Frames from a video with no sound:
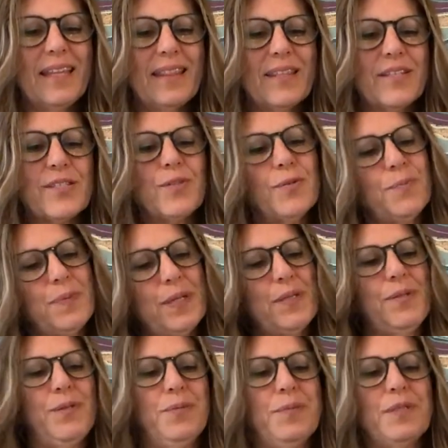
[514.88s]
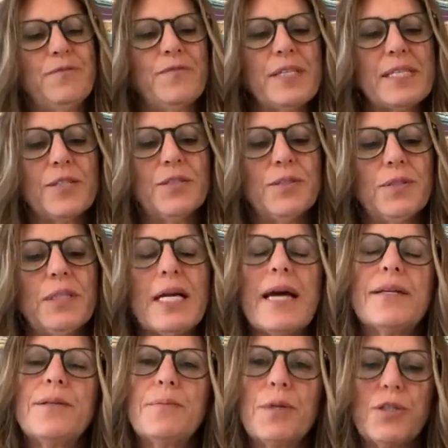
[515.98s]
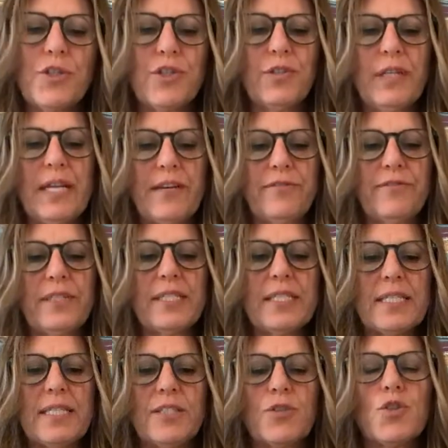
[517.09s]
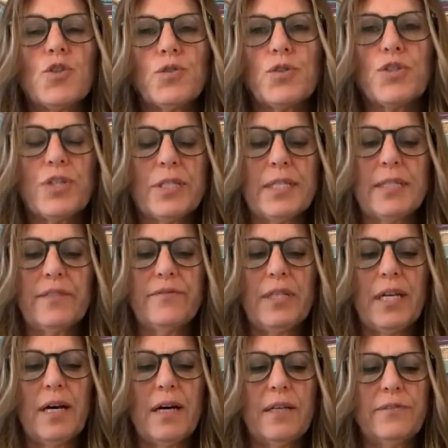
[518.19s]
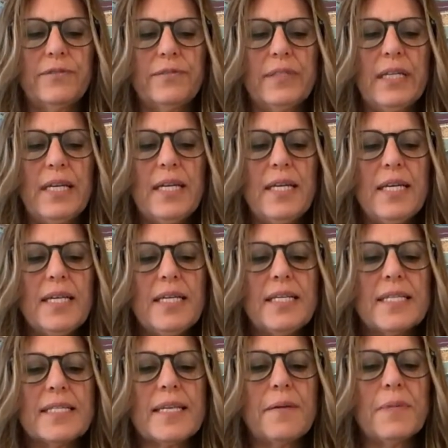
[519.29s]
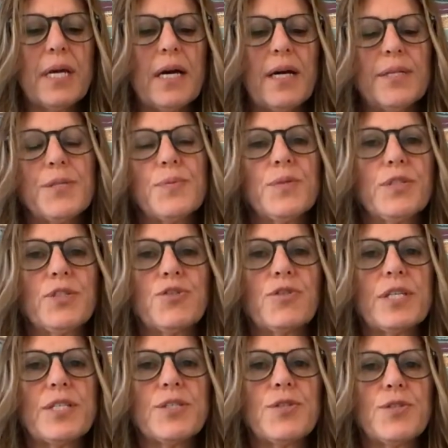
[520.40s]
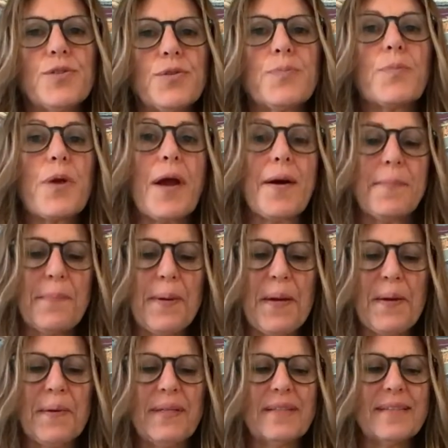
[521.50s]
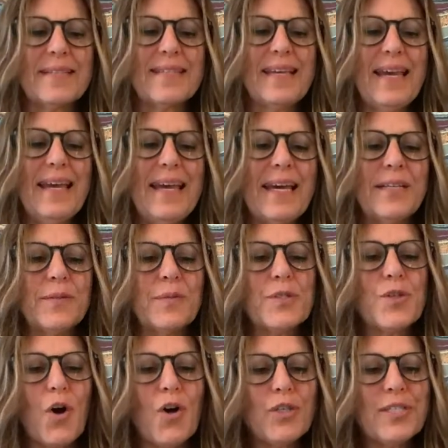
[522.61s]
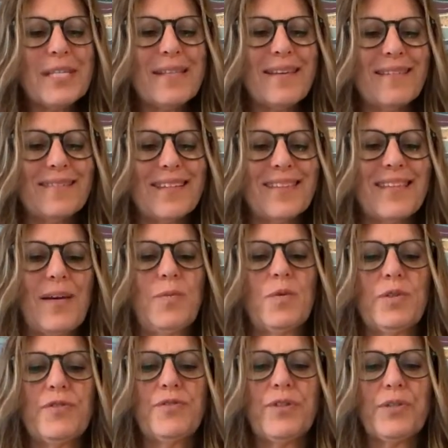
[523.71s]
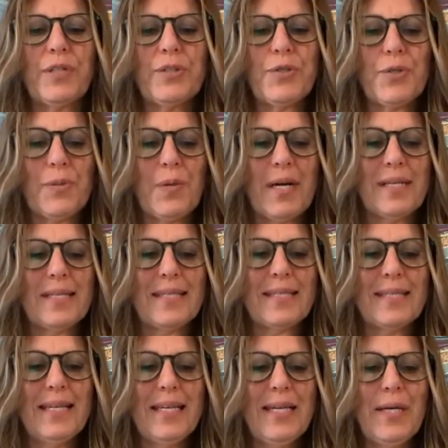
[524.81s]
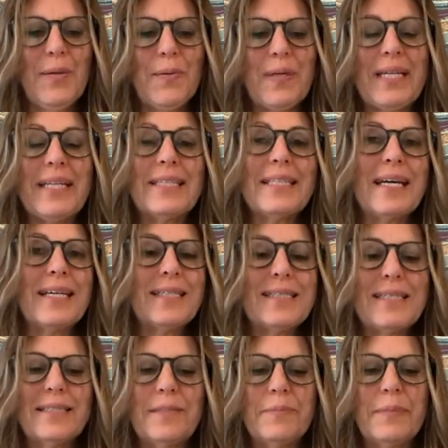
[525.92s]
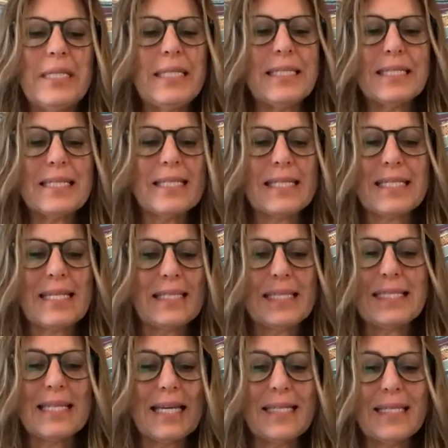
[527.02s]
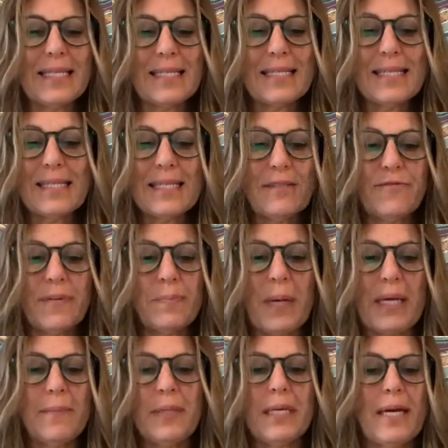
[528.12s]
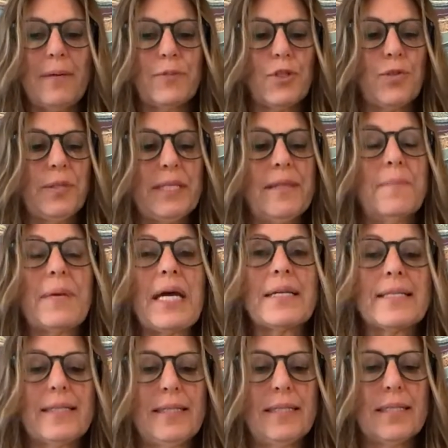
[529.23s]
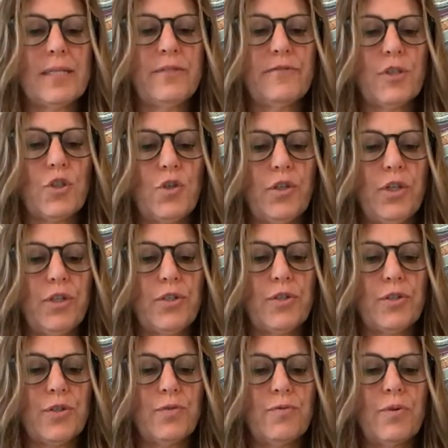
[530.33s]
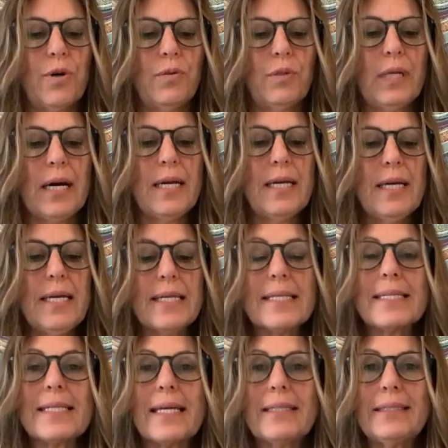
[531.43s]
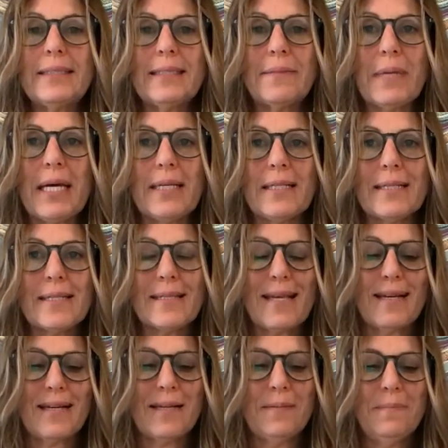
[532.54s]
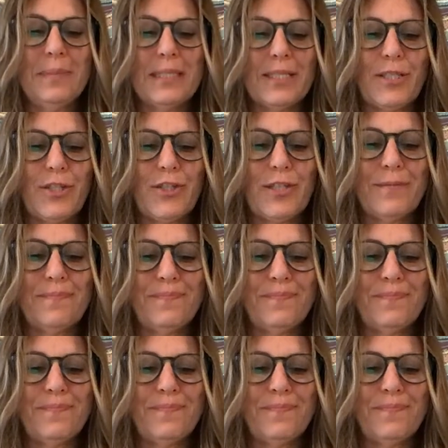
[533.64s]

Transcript: The superhuman physical and emotional effort it took to deliver life. Some cards were addressed to the proud parents, and it was odd to think that they were referring to us. We had gained an immediate status, as if a baby capsule in the back seat of a Toyota Corolla suddenly made us accomplished.